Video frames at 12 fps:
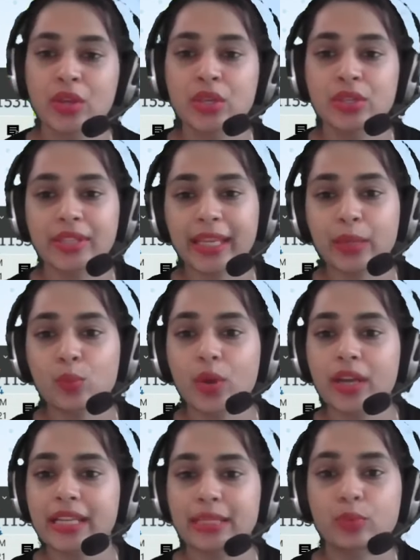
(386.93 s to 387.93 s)
Second
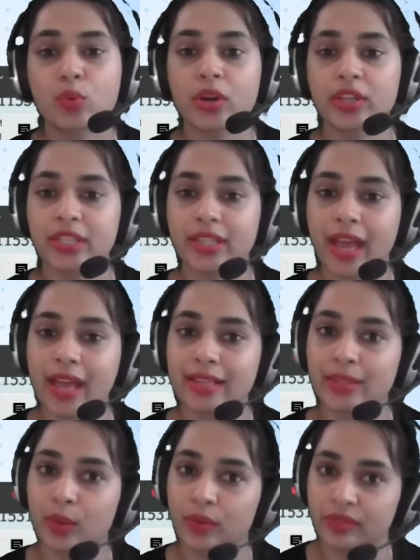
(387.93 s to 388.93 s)
one is washing
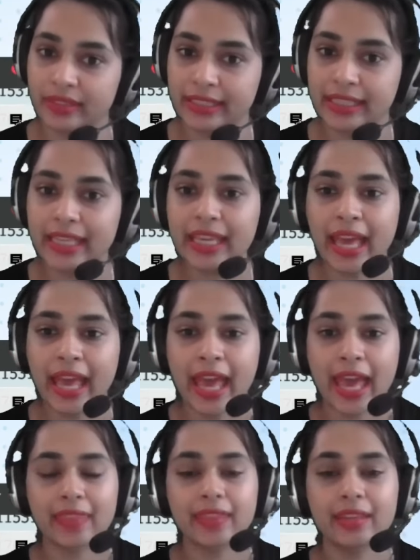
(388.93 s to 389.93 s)
hands oftenly
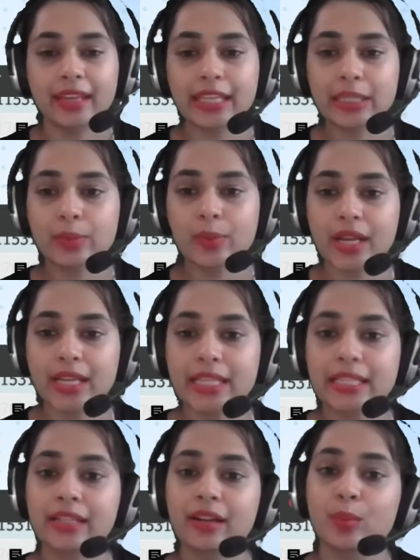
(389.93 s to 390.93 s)
and the next one
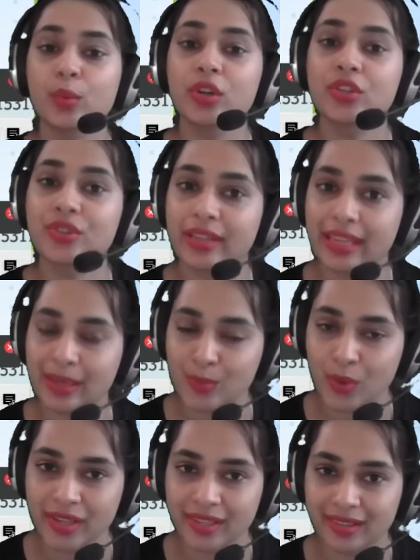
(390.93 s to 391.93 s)
is cover drinking
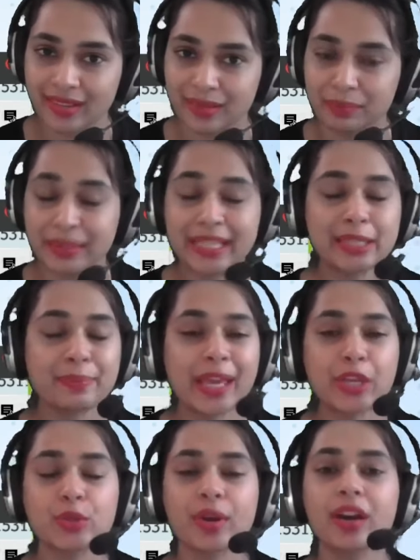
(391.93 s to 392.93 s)
water. Please
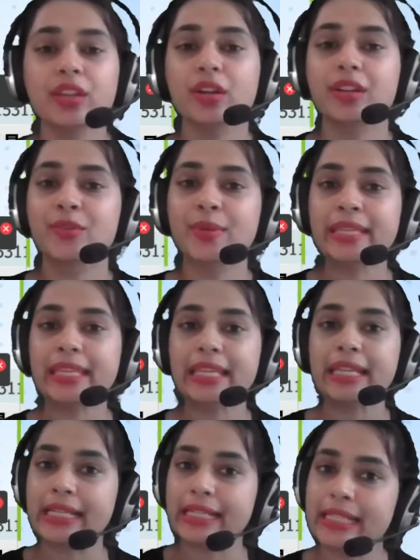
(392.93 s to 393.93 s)
make sure you're
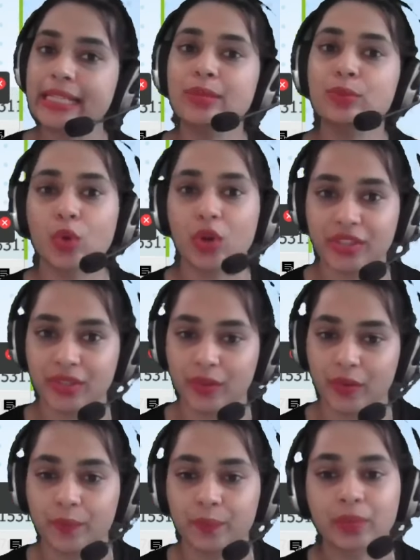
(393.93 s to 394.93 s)
drinking clean
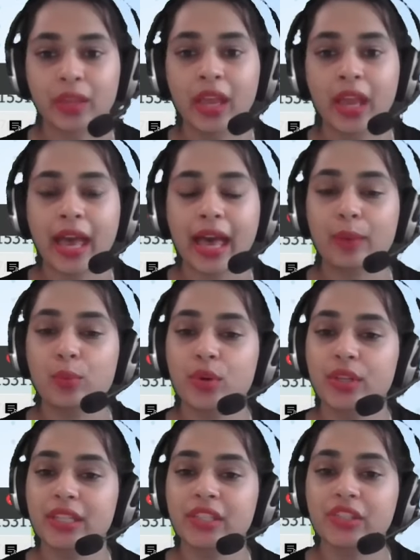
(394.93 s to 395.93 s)
water.
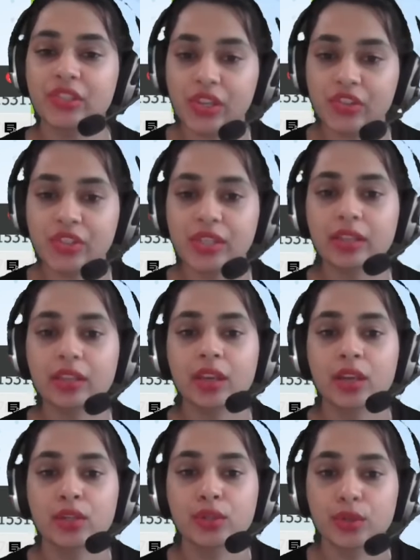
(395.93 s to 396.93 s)
Avoiding touching
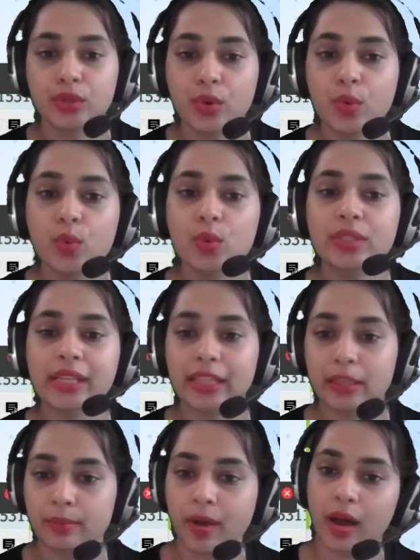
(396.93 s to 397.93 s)
your nose and
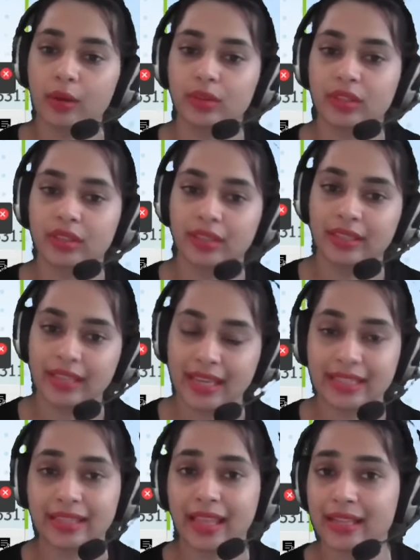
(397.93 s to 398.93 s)
the mouth.
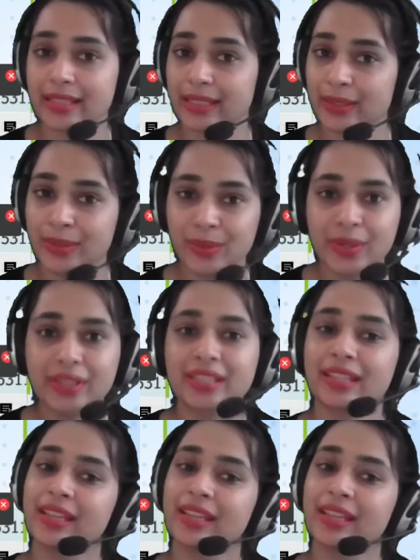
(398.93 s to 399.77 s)
Yes, that's a good